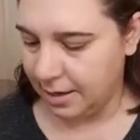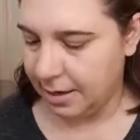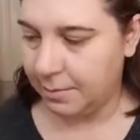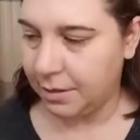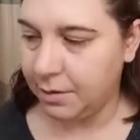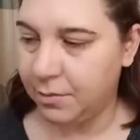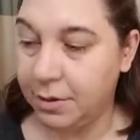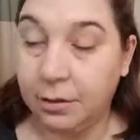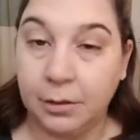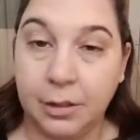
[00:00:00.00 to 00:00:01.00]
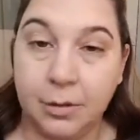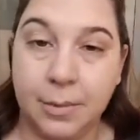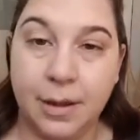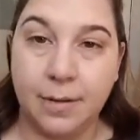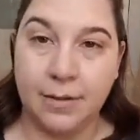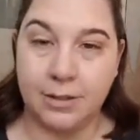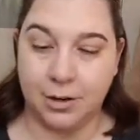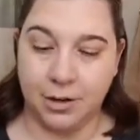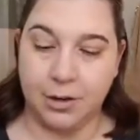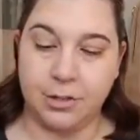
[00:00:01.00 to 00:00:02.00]
I'm going to go in with a little bit of a
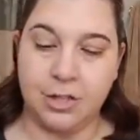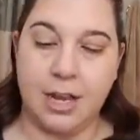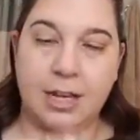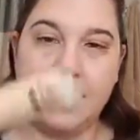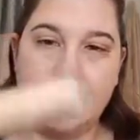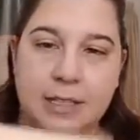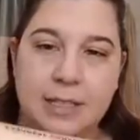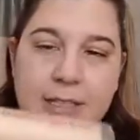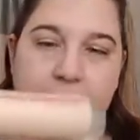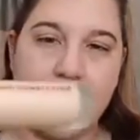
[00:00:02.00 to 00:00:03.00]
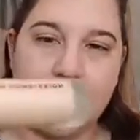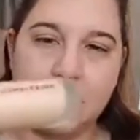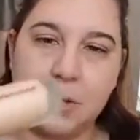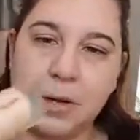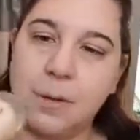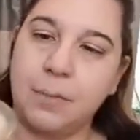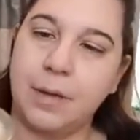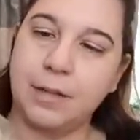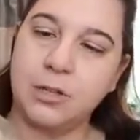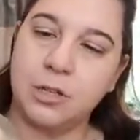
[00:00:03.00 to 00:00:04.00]
darker shade. This is Cashmere
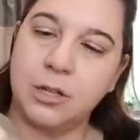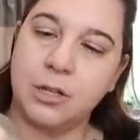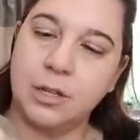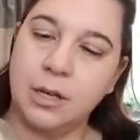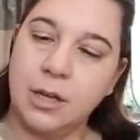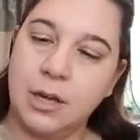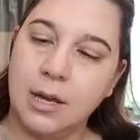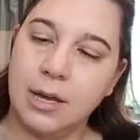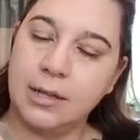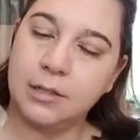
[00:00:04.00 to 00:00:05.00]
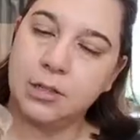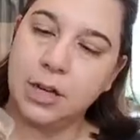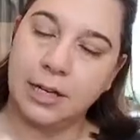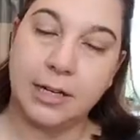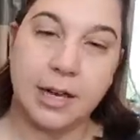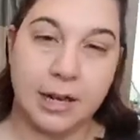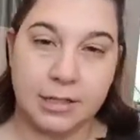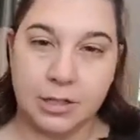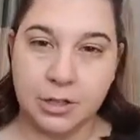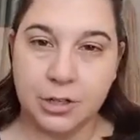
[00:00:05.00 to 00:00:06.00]
Complexion in shade
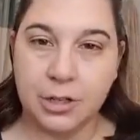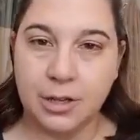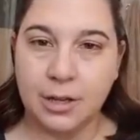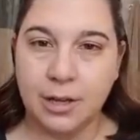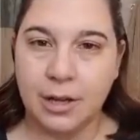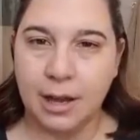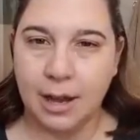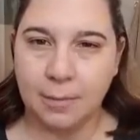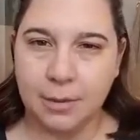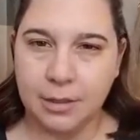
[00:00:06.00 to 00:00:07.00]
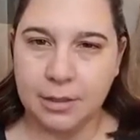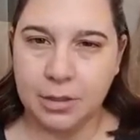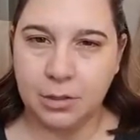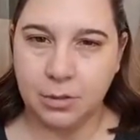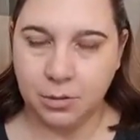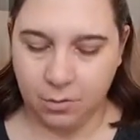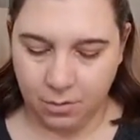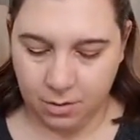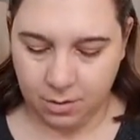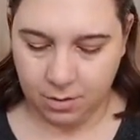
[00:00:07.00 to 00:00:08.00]
Custard. I'm going to do
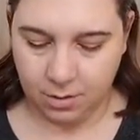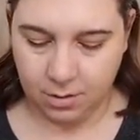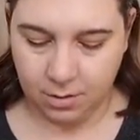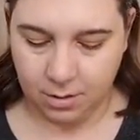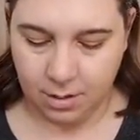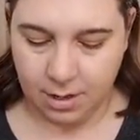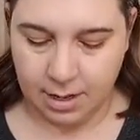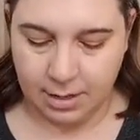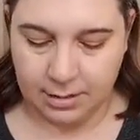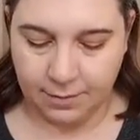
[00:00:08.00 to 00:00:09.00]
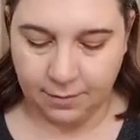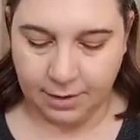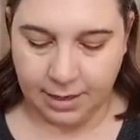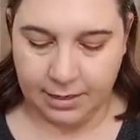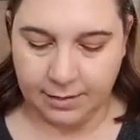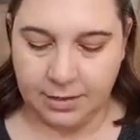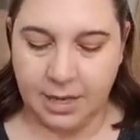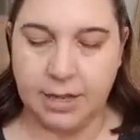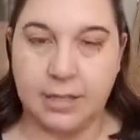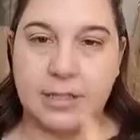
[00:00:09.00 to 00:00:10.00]
a different kind of
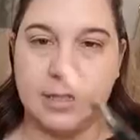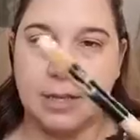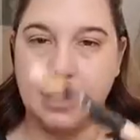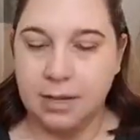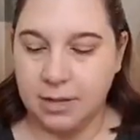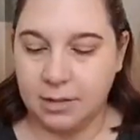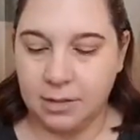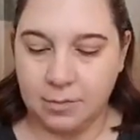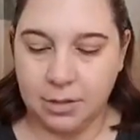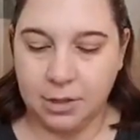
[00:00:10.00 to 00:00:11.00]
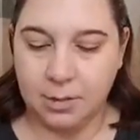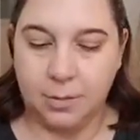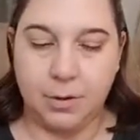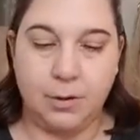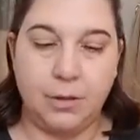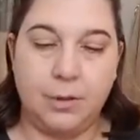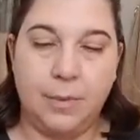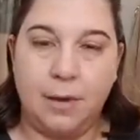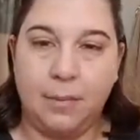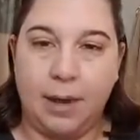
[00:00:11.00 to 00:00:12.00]
test. So I'm just going to put a little
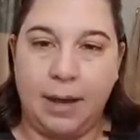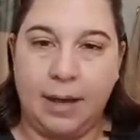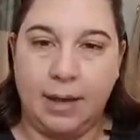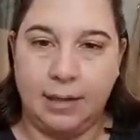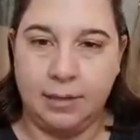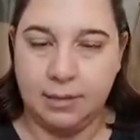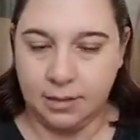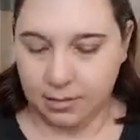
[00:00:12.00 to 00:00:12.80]
bit on my hand.